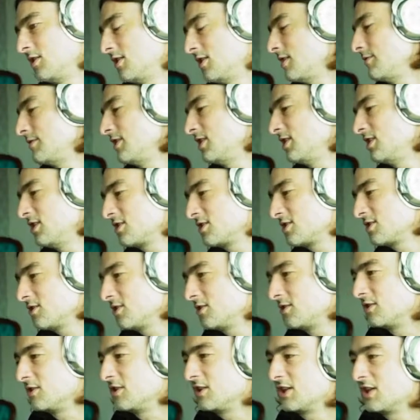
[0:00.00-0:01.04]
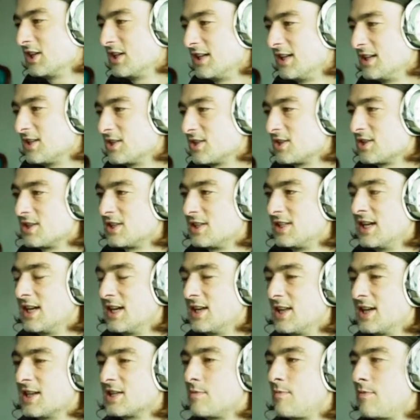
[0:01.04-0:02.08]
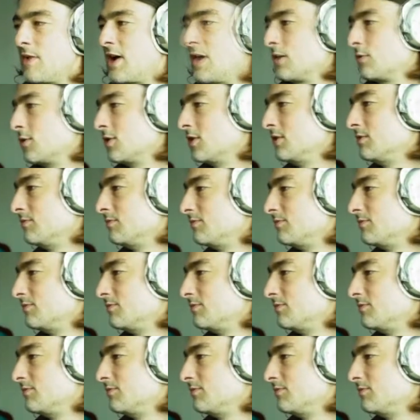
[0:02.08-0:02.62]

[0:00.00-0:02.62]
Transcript: I mean, I don't know. That's a bad one.